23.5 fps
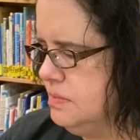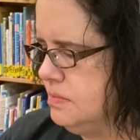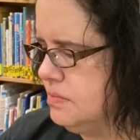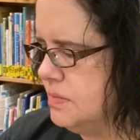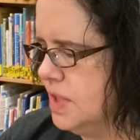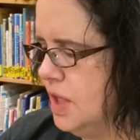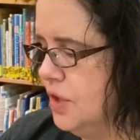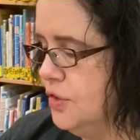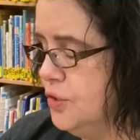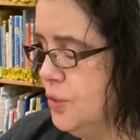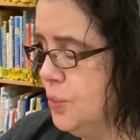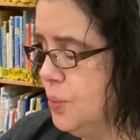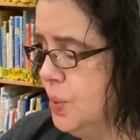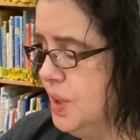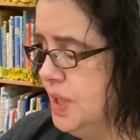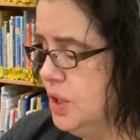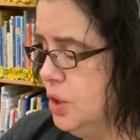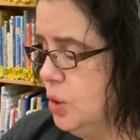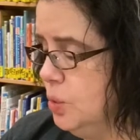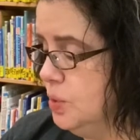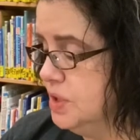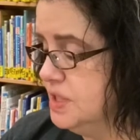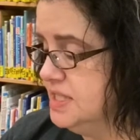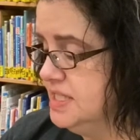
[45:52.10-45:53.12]
the reel
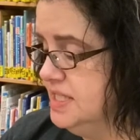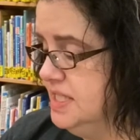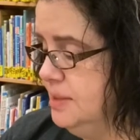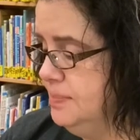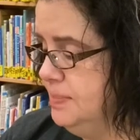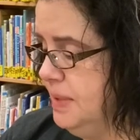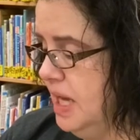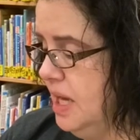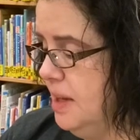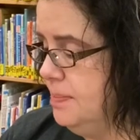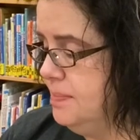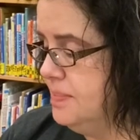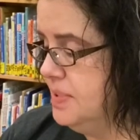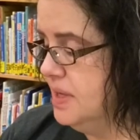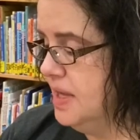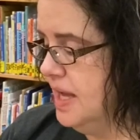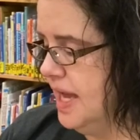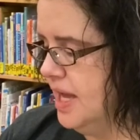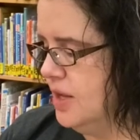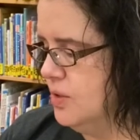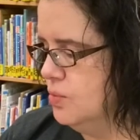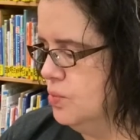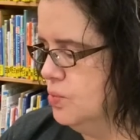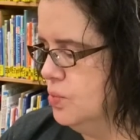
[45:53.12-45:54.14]
would tip up
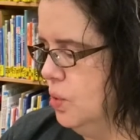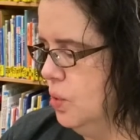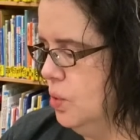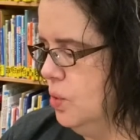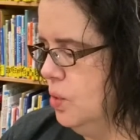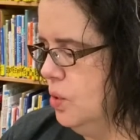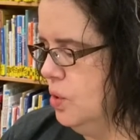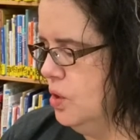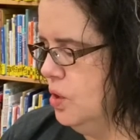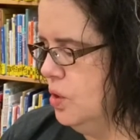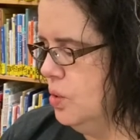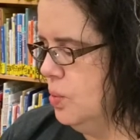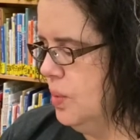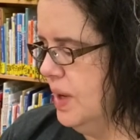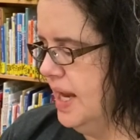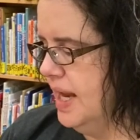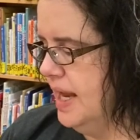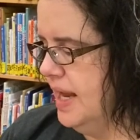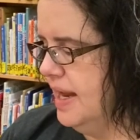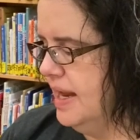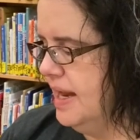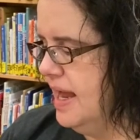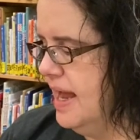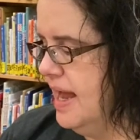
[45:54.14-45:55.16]
and roll
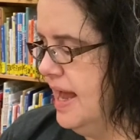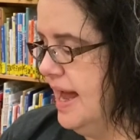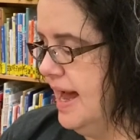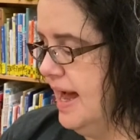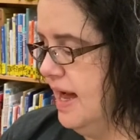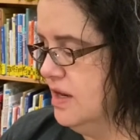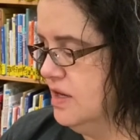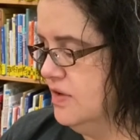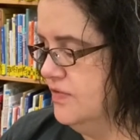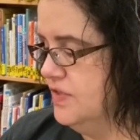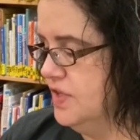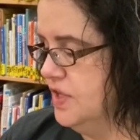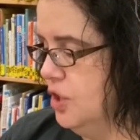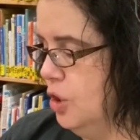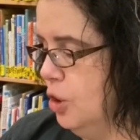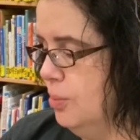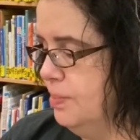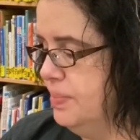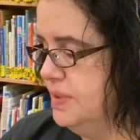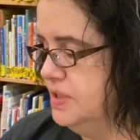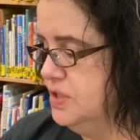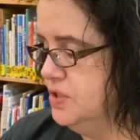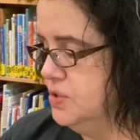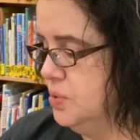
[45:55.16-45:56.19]
away out of the
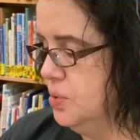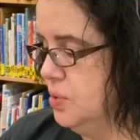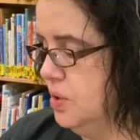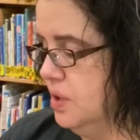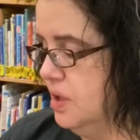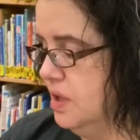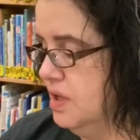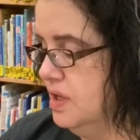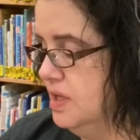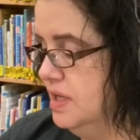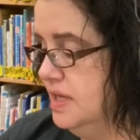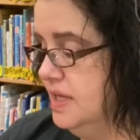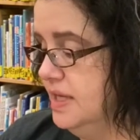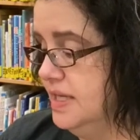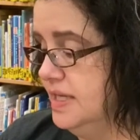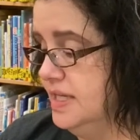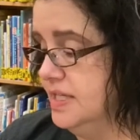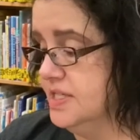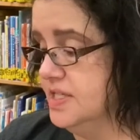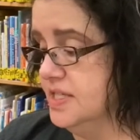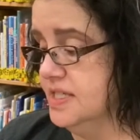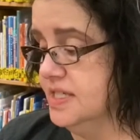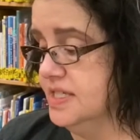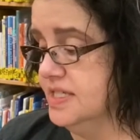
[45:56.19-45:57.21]
open door
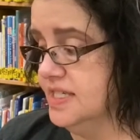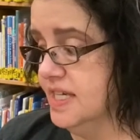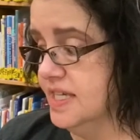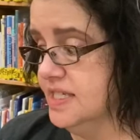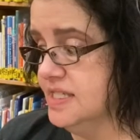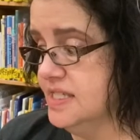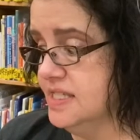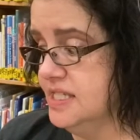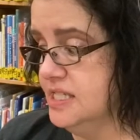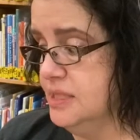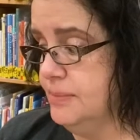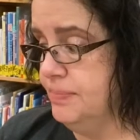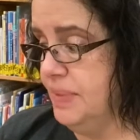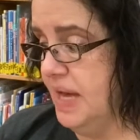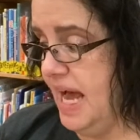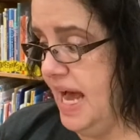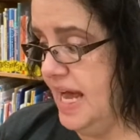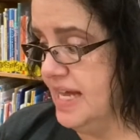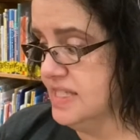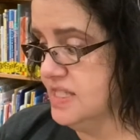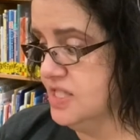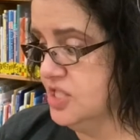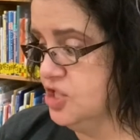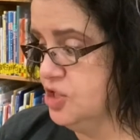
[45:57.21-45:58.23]
into the dusty
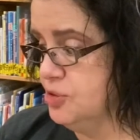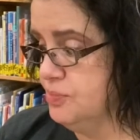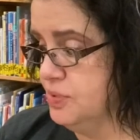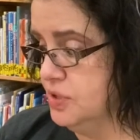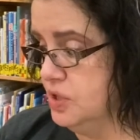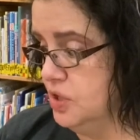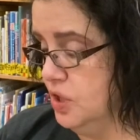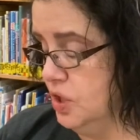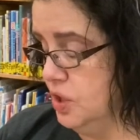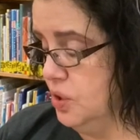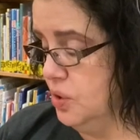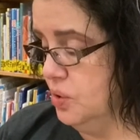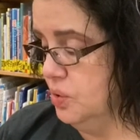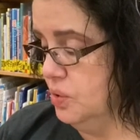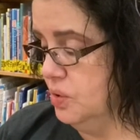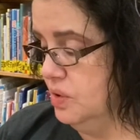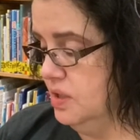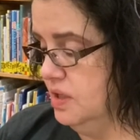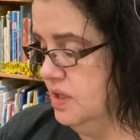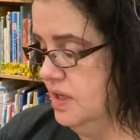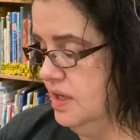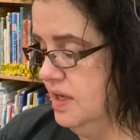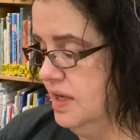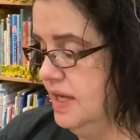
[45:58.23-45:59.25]
passage below,
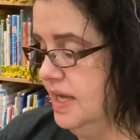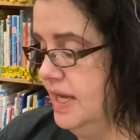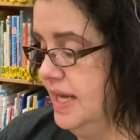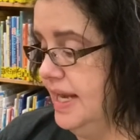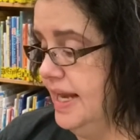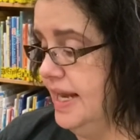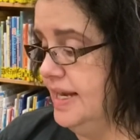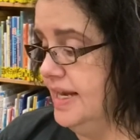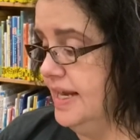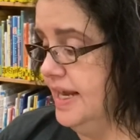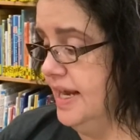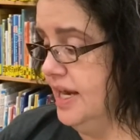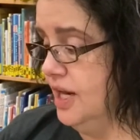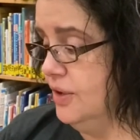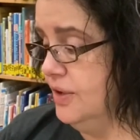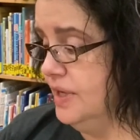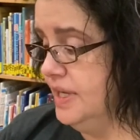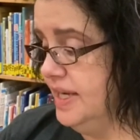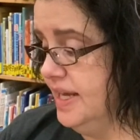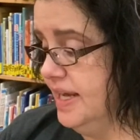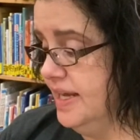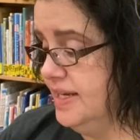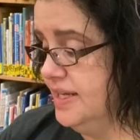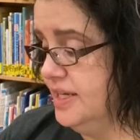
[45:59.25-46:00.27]
and
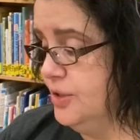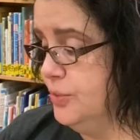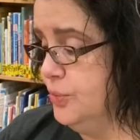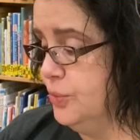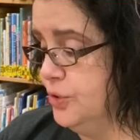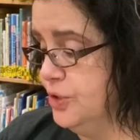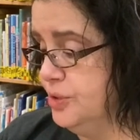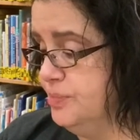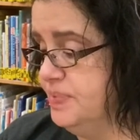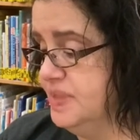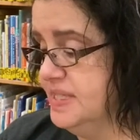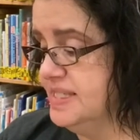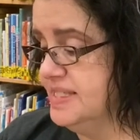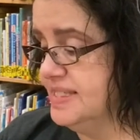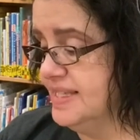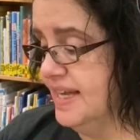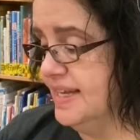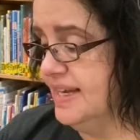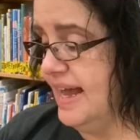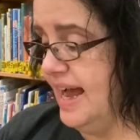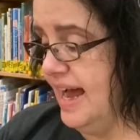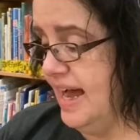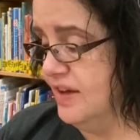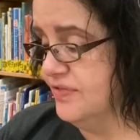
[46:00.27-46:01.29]
Arrietty would be sent
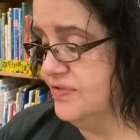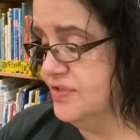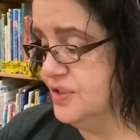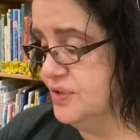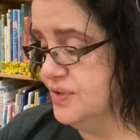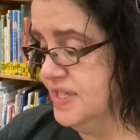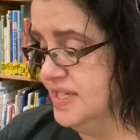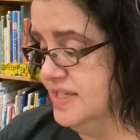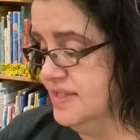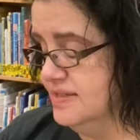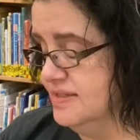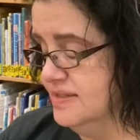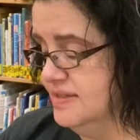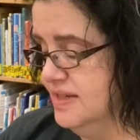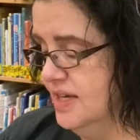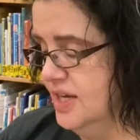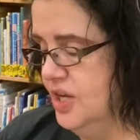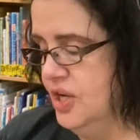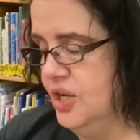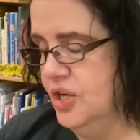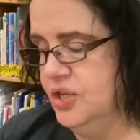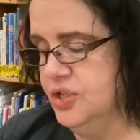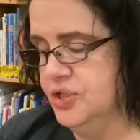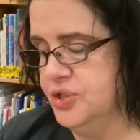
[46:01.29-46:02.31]
after it
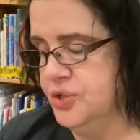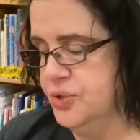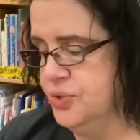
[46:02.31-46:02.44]
to